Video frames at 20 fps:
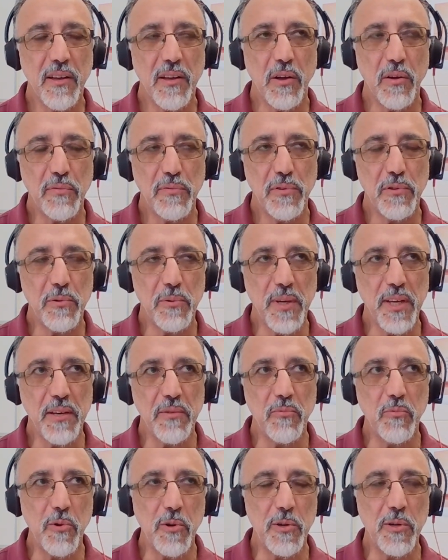of
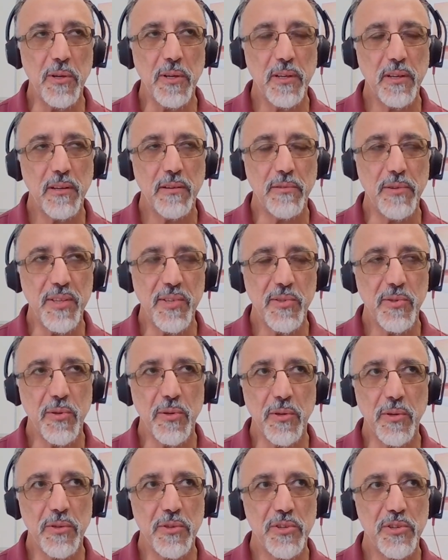doing work,
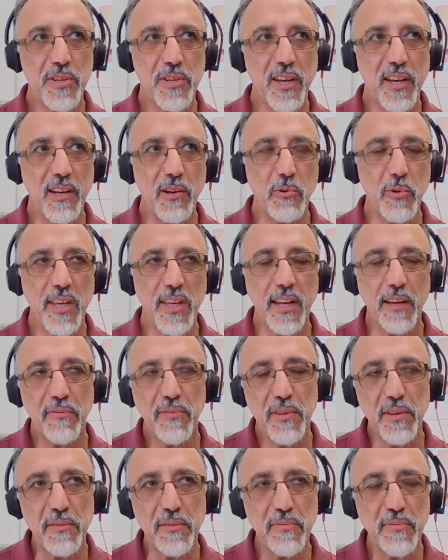research, and looking
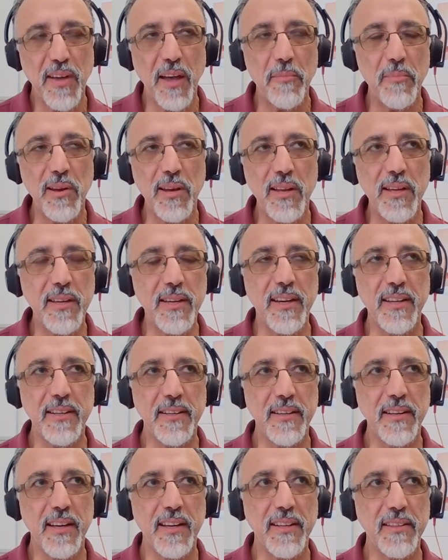after the family.
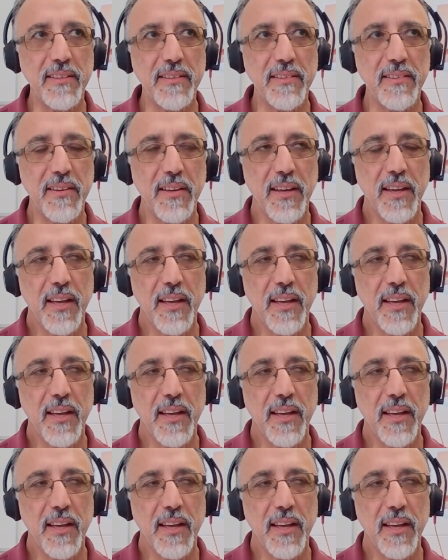And